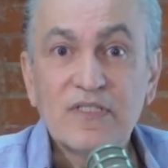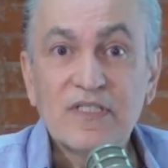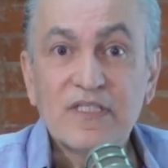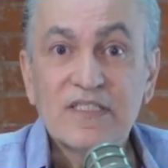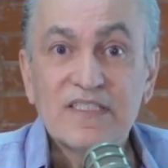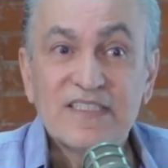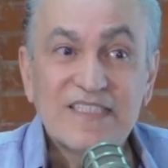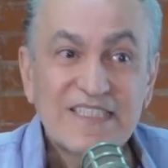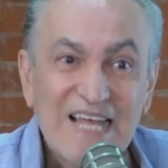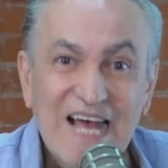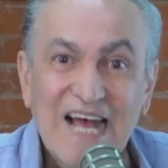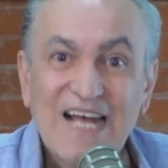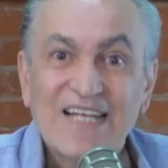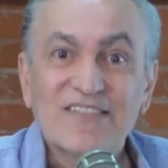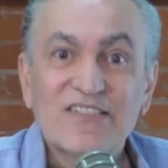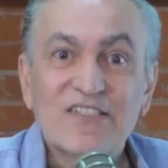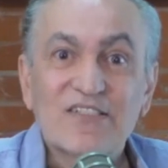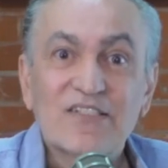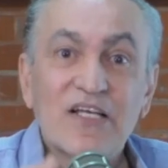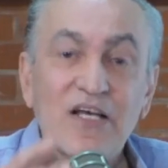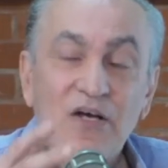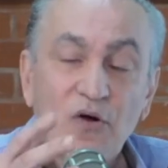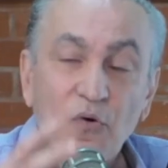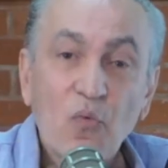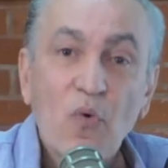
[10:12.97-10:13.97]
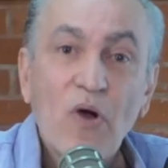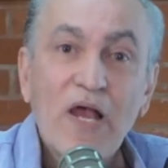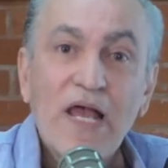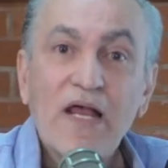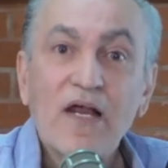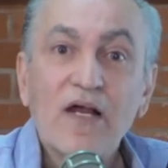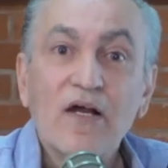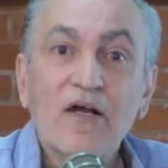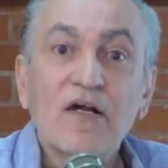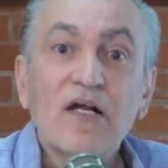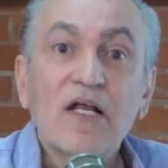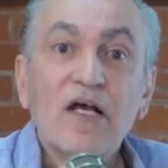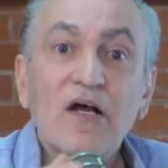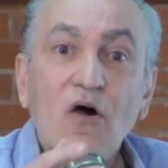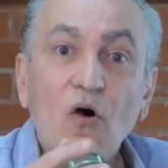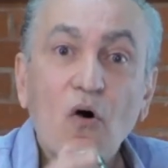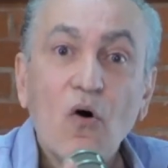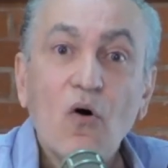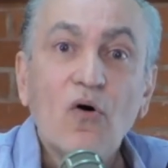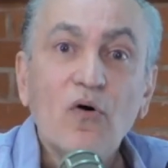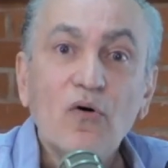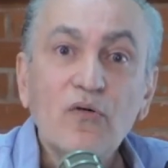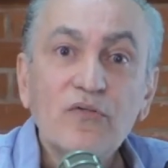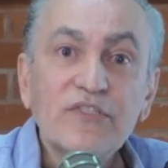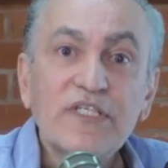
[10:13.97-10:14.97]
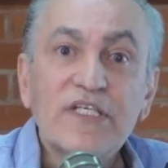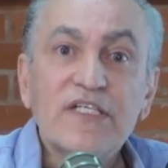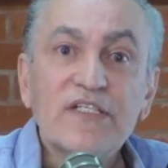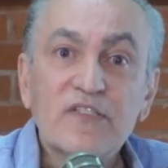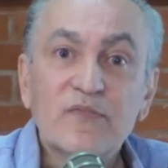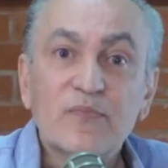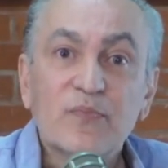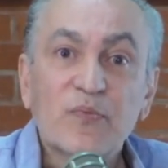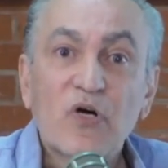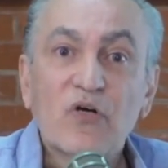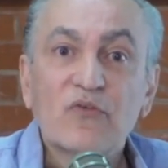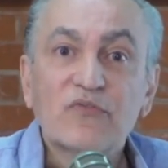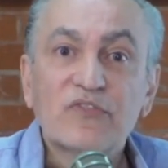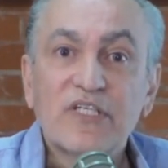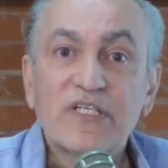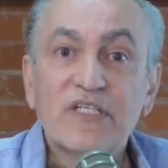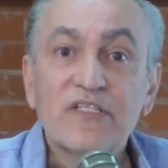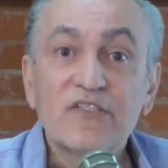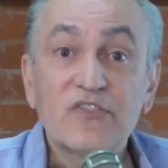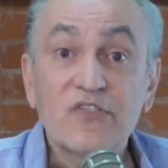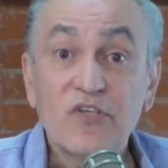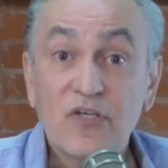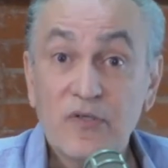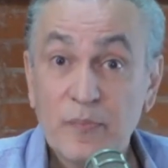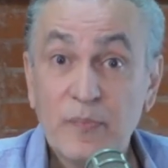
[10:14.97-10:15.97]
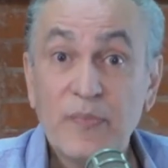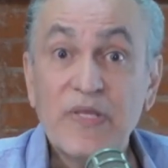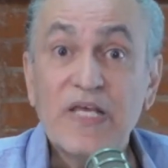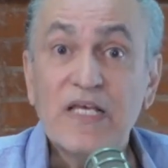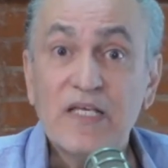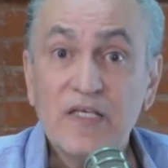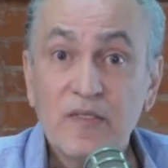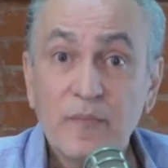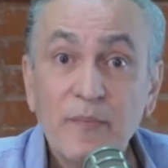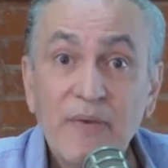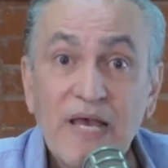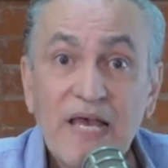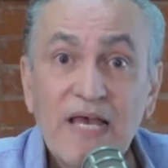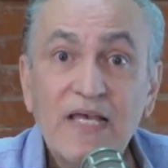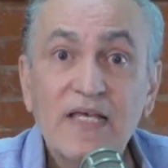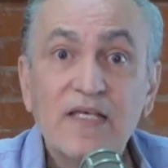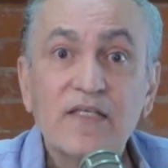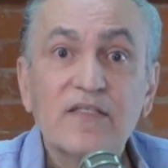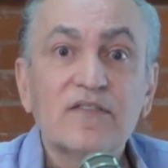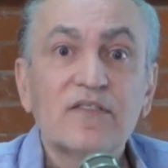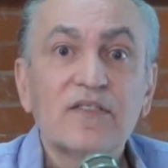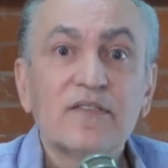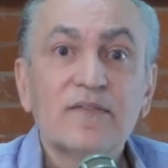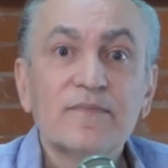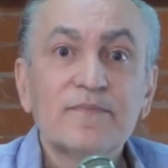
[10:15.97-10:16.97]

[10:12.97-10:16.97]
That's where all these proteins are being made,